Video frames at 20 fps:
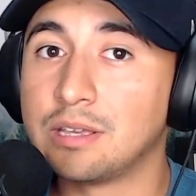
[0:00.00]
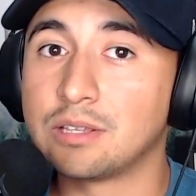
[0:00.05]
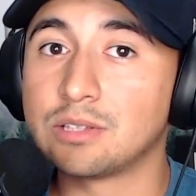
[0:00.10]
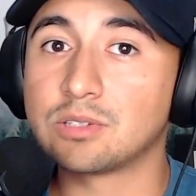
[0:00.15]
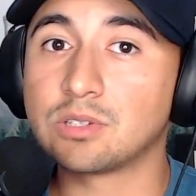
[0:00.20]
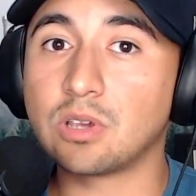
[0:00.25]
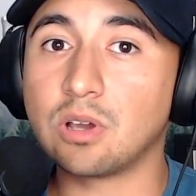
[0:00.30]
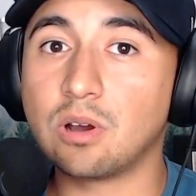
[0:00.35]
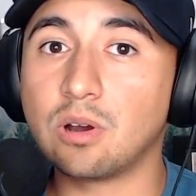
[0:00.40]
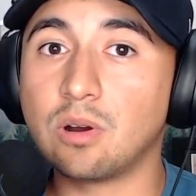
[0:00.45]

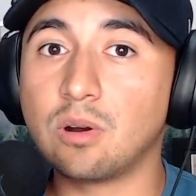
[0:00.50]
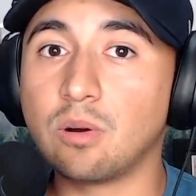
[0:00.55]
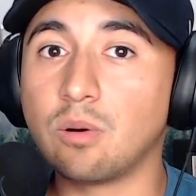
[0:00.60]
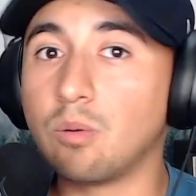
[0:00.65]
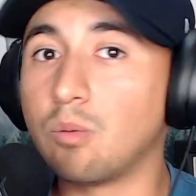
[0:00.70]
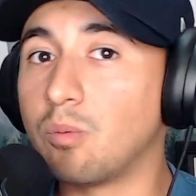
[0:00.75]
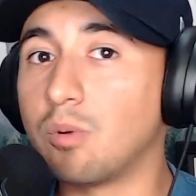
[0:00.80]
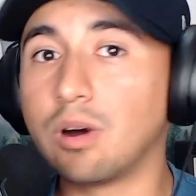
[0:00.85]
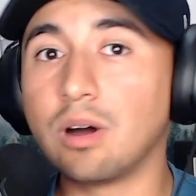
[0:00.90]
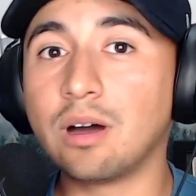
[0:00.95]

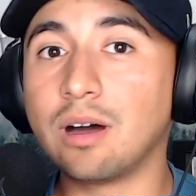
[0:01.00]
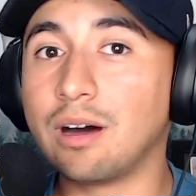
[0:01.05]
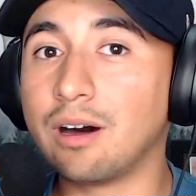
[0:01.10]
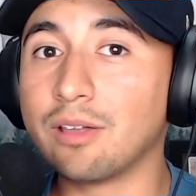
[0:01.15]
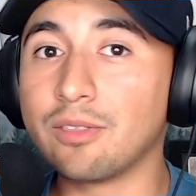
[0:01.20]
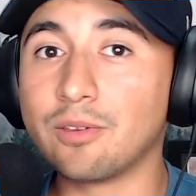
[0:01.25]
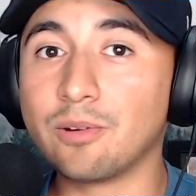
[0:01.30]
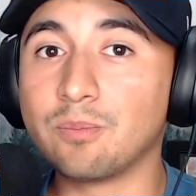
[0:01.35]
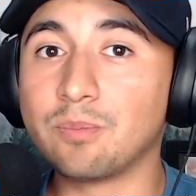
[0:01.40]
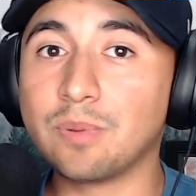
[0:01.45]
So what
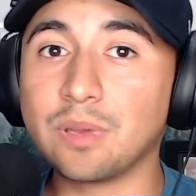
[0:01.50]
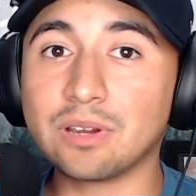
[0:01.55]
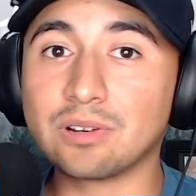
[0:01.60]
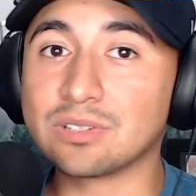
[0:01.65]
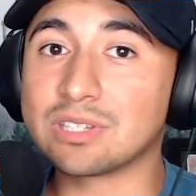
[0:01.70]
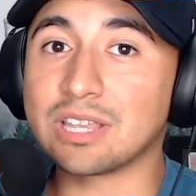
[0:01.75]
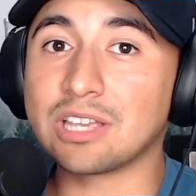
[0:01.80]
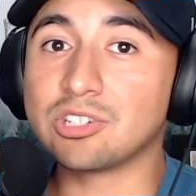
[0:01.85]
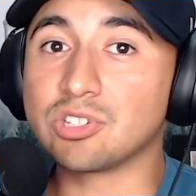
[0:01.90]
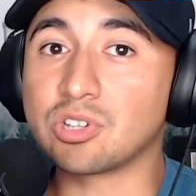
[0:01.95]
other bigger
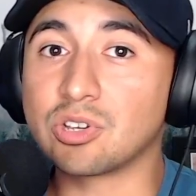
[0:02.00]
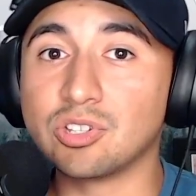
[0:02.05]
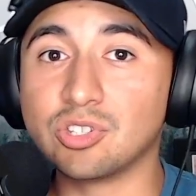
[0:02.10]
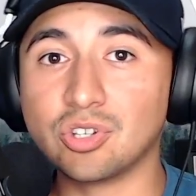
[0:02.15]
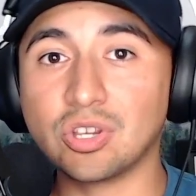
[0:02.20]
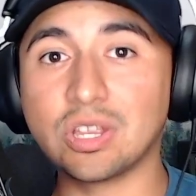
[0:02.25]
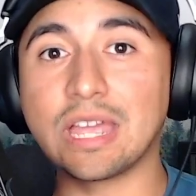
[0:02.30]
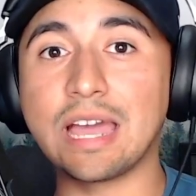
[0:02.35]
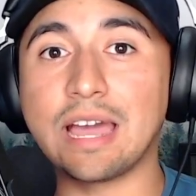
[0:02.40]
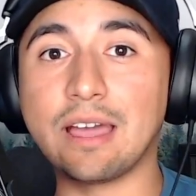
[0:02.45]
stage could
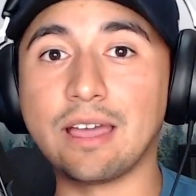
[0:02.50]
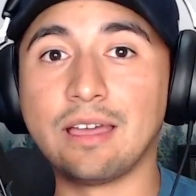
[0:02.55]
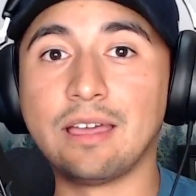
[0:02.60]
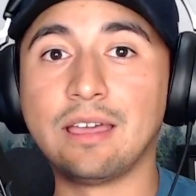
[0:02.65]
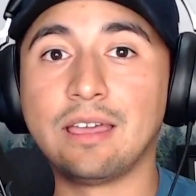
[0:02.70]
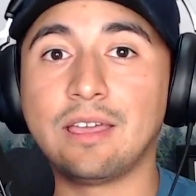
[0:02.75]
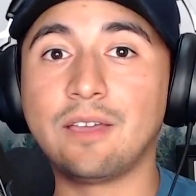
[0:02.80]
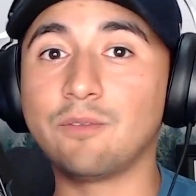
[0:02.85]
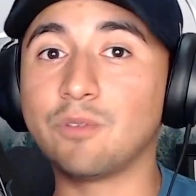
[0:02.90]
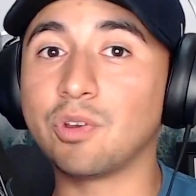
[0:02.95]
you get
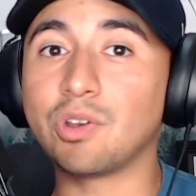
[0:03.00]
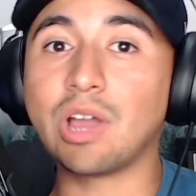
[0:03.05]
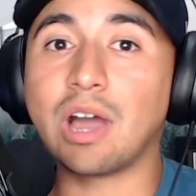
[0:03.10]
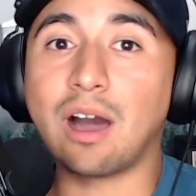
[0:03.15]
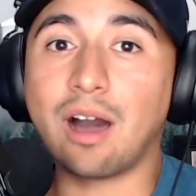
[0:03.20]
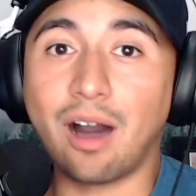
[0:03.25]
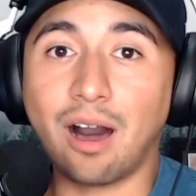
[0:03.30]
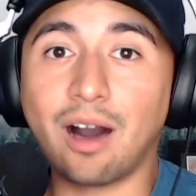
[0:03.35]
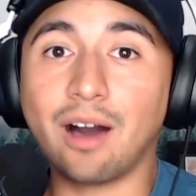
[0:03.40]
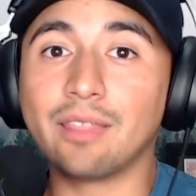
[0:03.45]
if you're
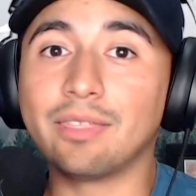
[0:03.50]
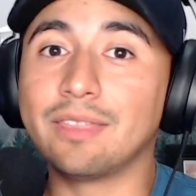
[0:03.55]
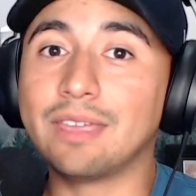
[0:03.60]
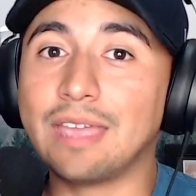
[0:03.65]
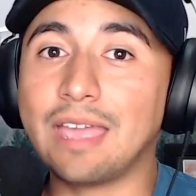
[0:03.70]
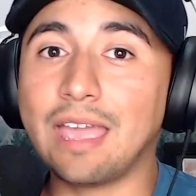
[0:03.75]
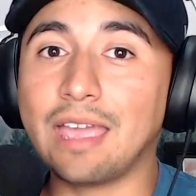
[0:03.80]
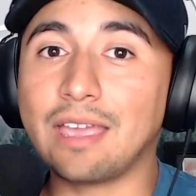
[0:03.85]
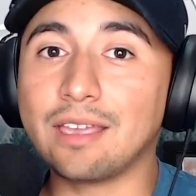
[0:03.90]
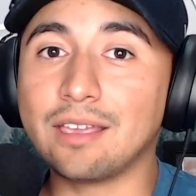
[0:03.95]
not on the
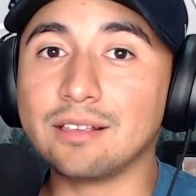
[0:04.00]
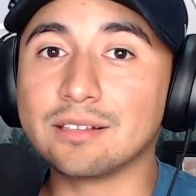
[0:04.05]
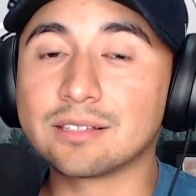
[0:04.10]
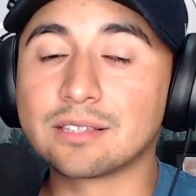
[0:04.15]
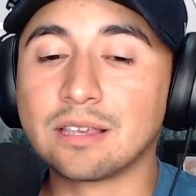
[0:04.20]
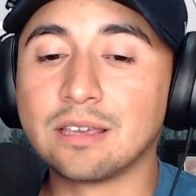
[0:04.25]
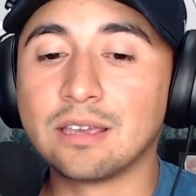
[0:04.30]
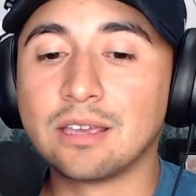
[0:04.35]
Yankees?